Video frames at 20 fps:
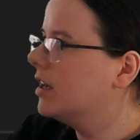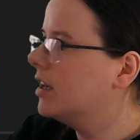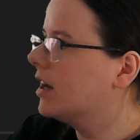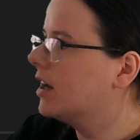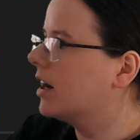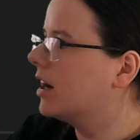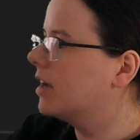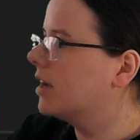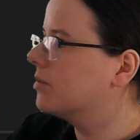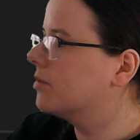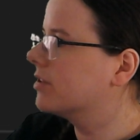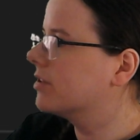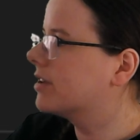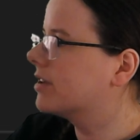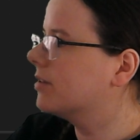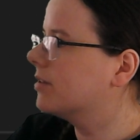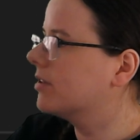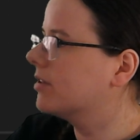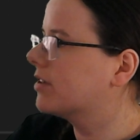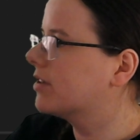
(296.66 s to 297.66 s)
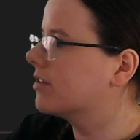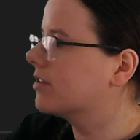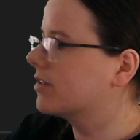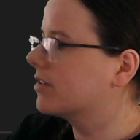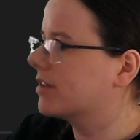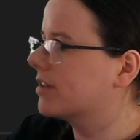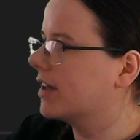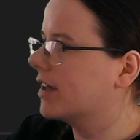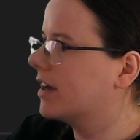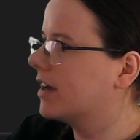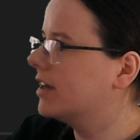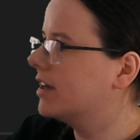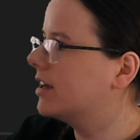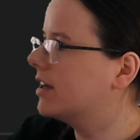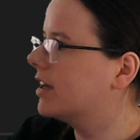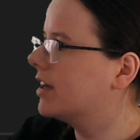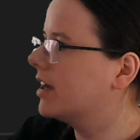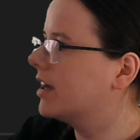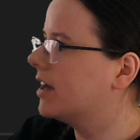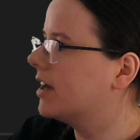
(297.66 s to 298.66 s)
And we'll see what this looks like
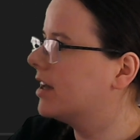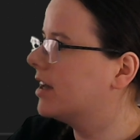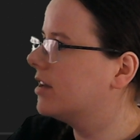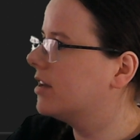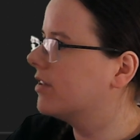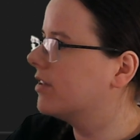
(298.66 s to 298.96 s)
in